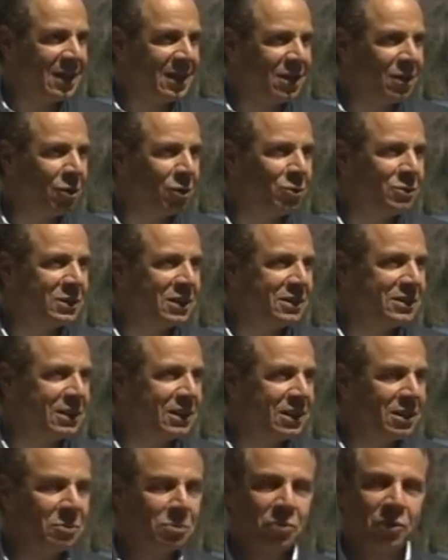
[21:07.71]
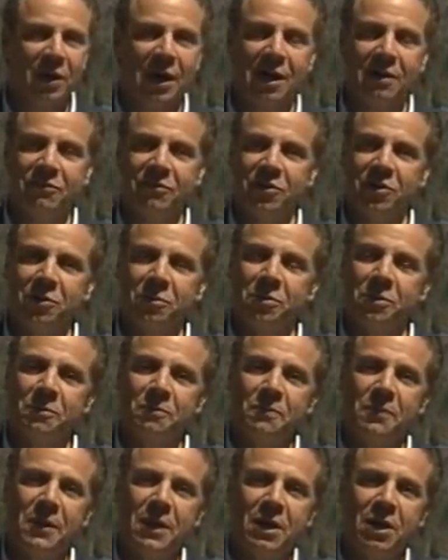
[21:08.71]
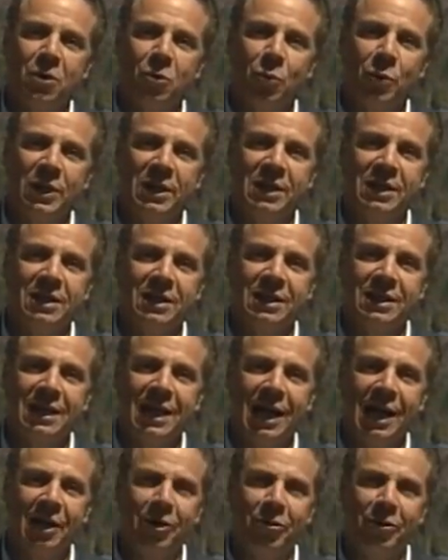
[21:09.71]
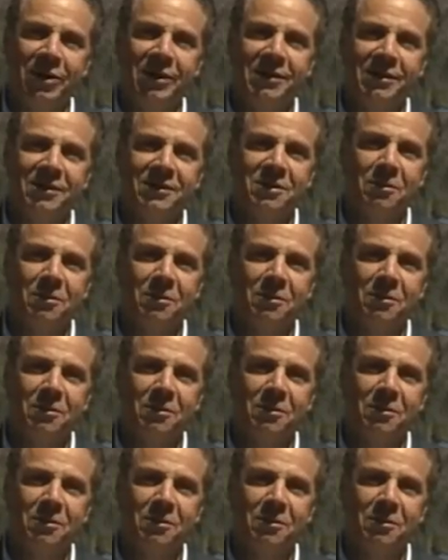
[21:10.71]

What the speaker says: The old Indian proverb, we didn't inherit